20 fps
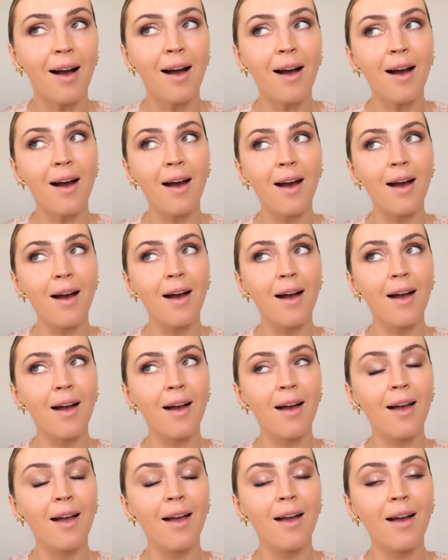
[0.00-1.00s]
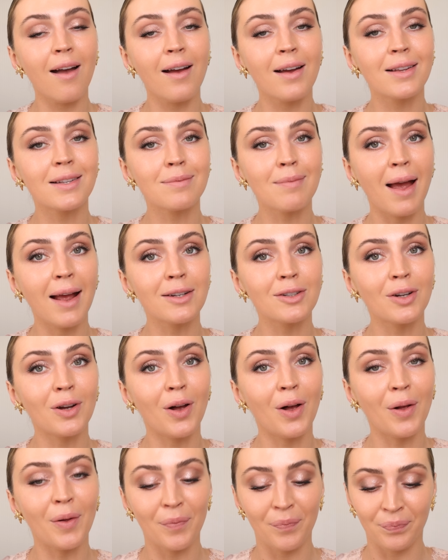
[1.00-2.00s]
Ah, it's
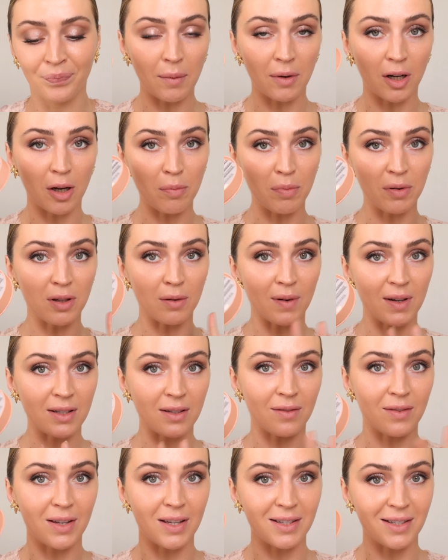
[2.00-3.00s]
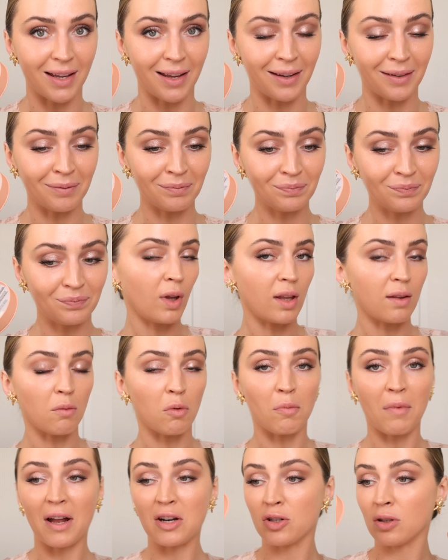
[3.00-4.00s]
magical! I'm gonna go put the rest of these in, and then
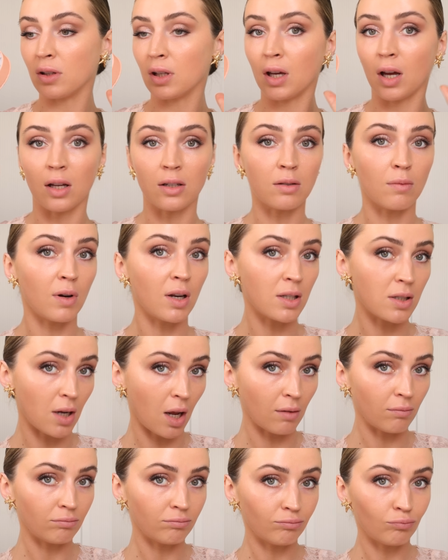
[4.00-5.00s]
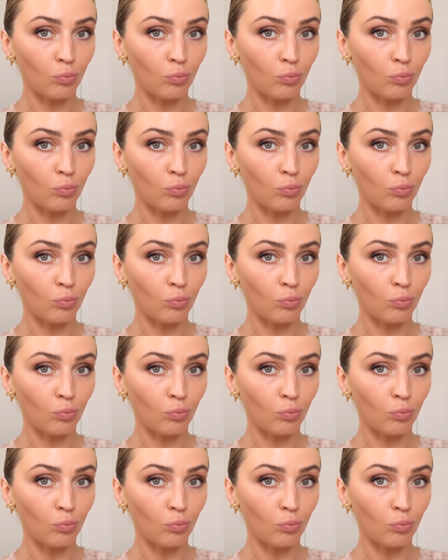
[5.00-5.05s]
we'll magically cut to when it's done.